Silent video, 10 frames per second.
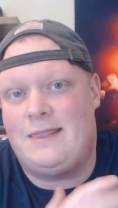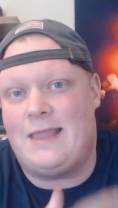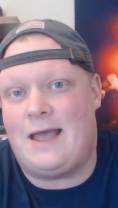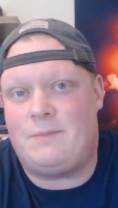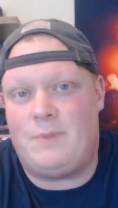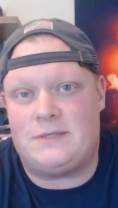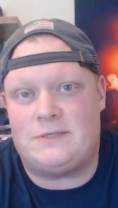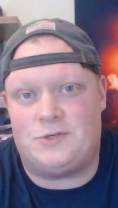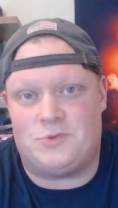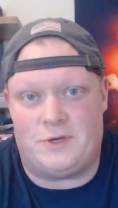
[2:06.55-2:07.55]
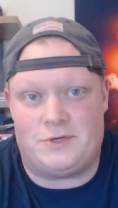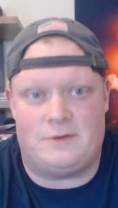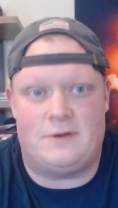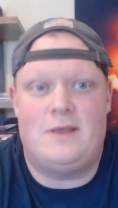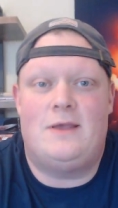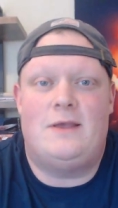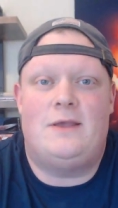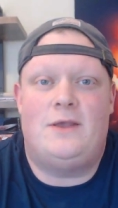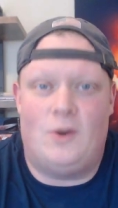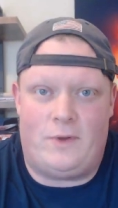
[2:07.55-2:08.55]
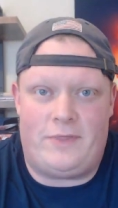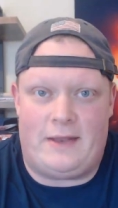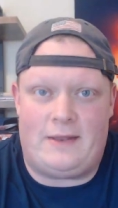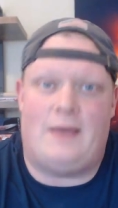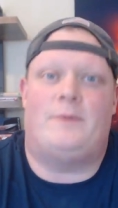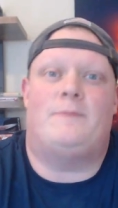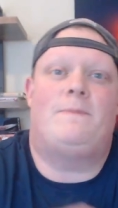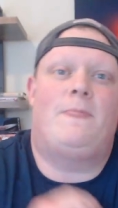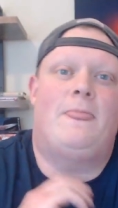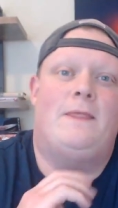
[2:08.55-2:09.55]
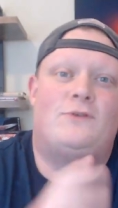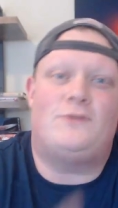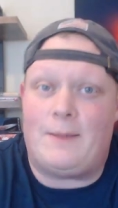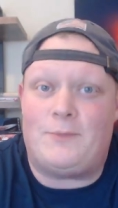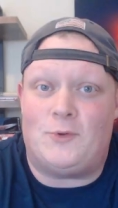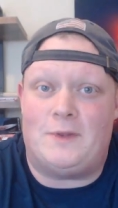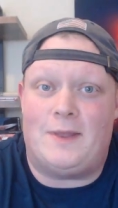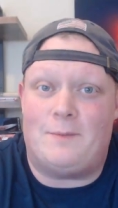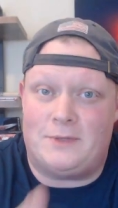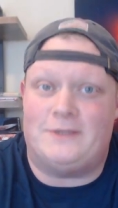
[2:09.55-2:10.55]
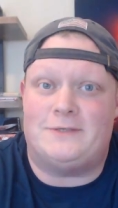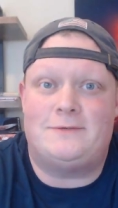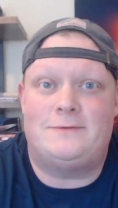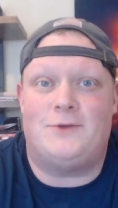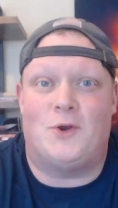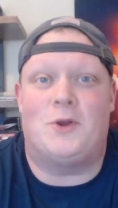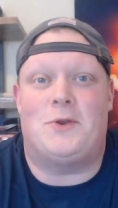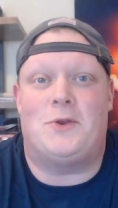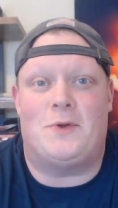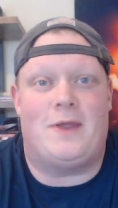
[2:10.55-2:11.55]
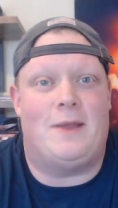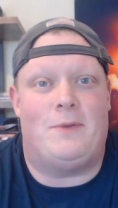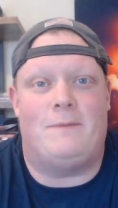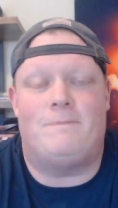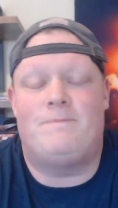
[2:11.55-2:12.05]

Not best situation. You don't want that to happen. So stop doing that, please. You're hurting your own campaign.